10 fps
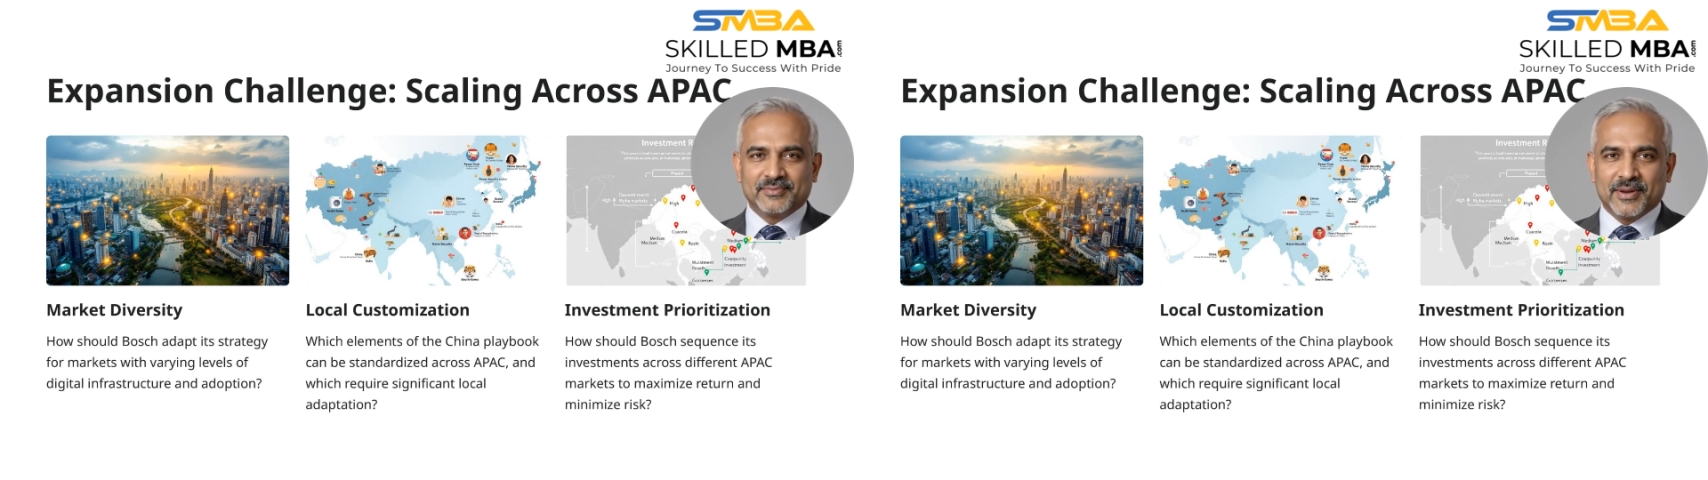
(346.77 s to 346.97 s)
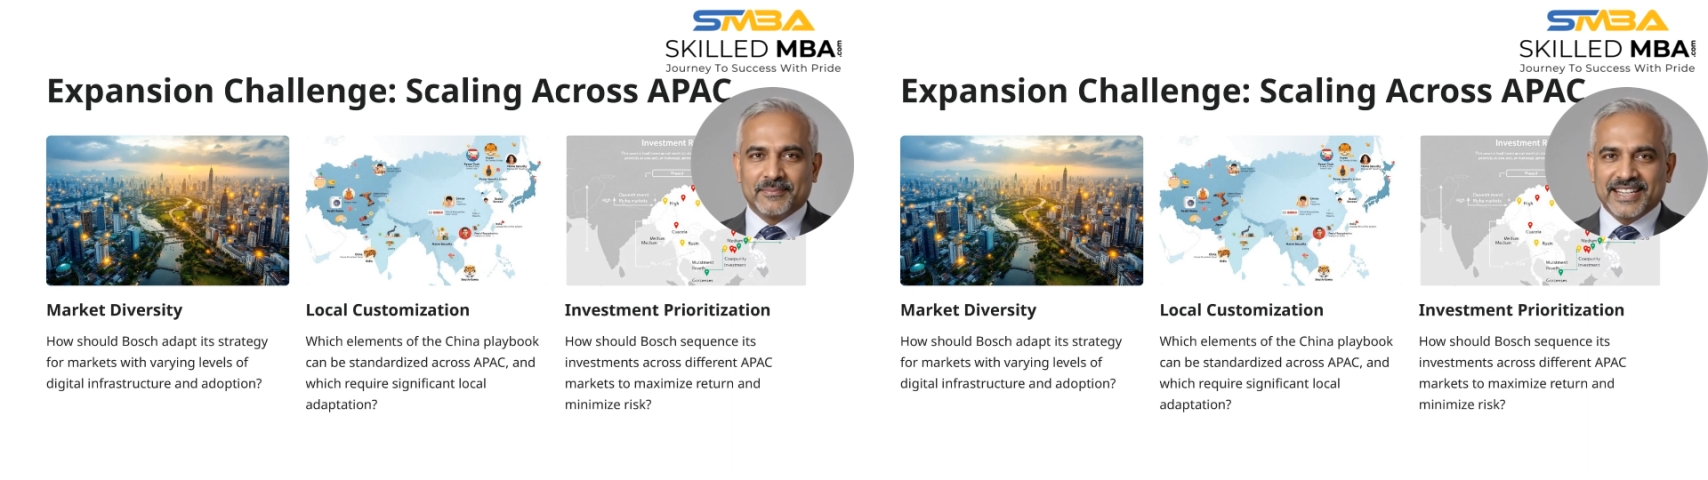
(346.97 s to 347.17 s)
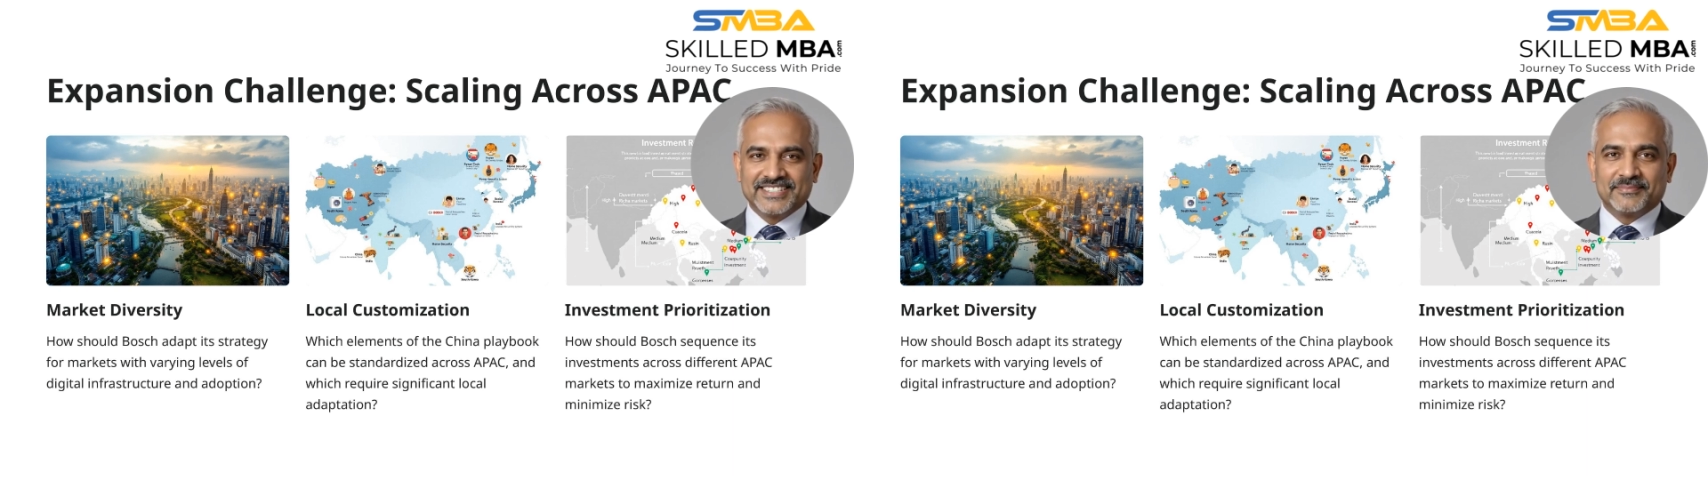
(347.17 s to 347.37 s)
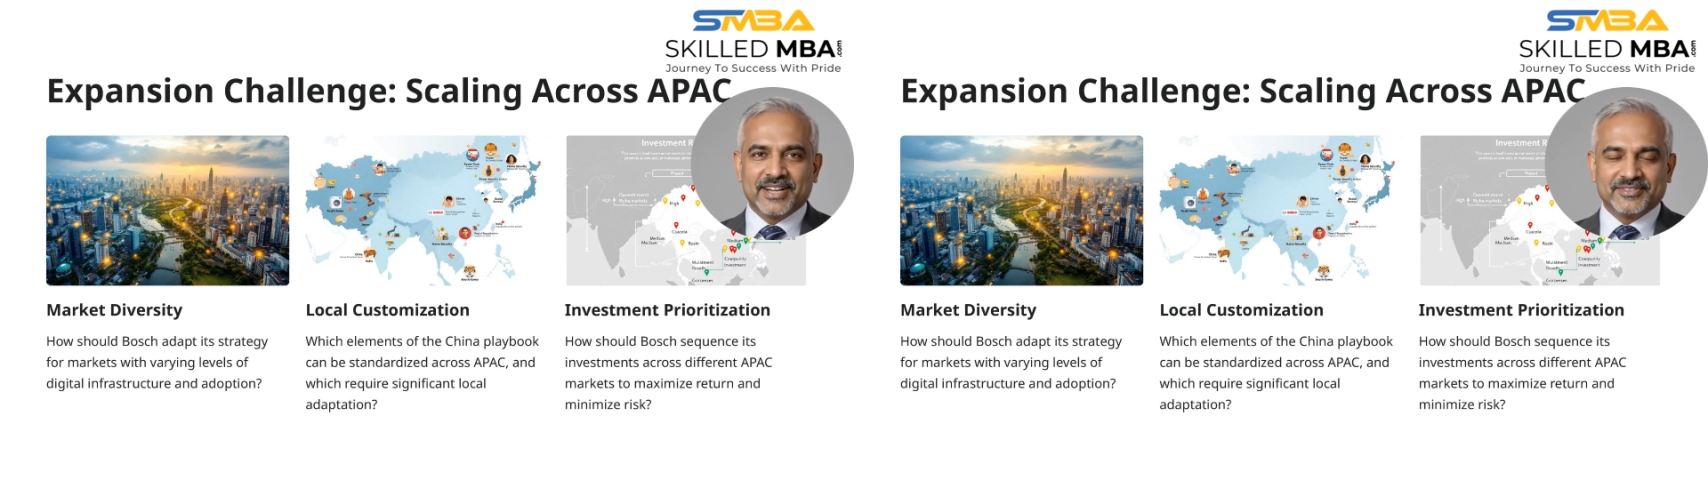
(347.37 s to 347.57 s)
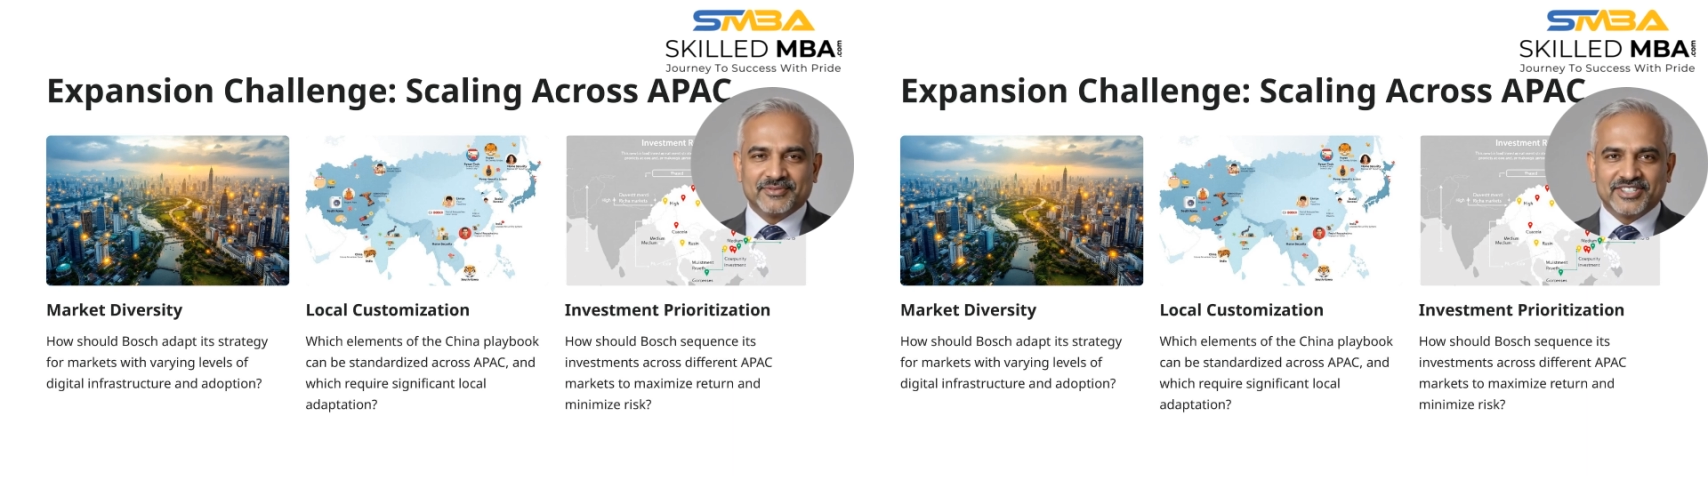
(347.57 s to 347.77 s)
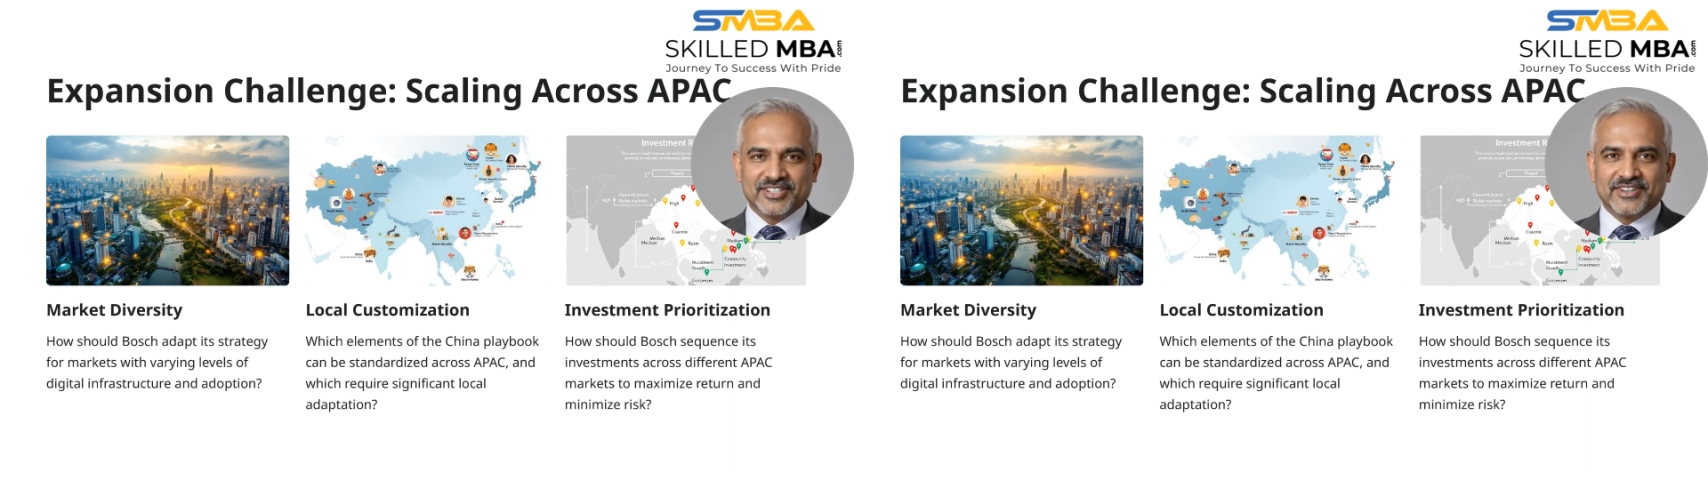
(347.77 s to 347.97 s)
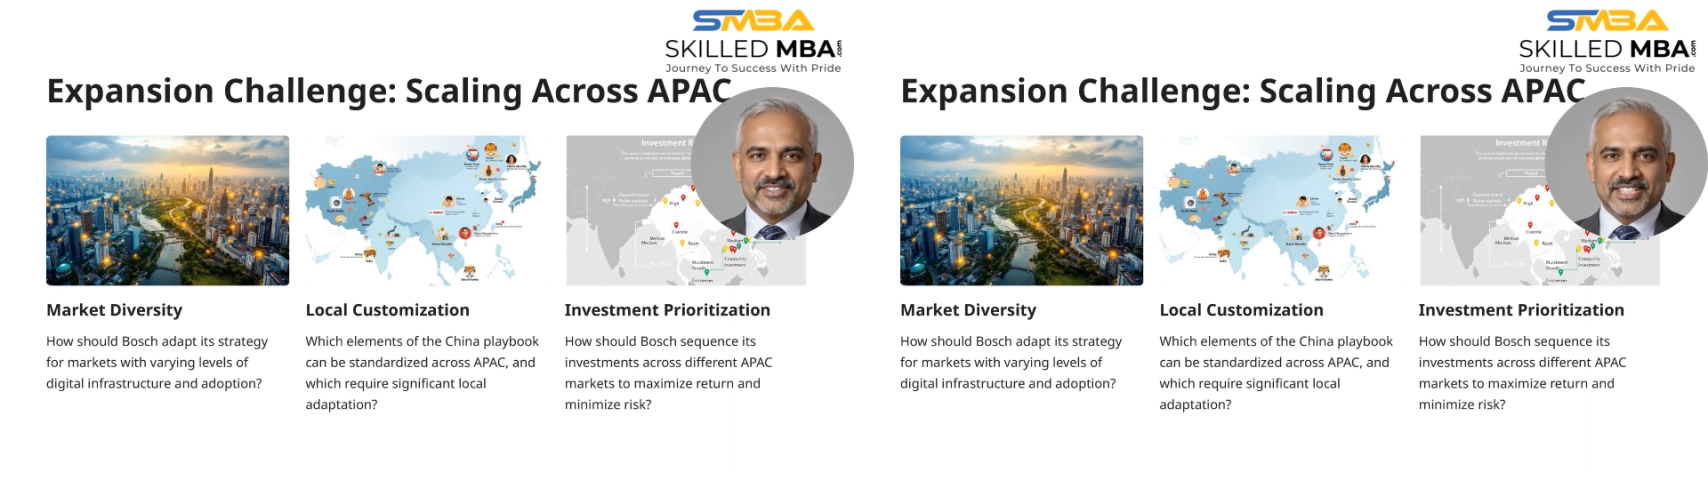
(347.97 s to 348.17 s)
will maximize returns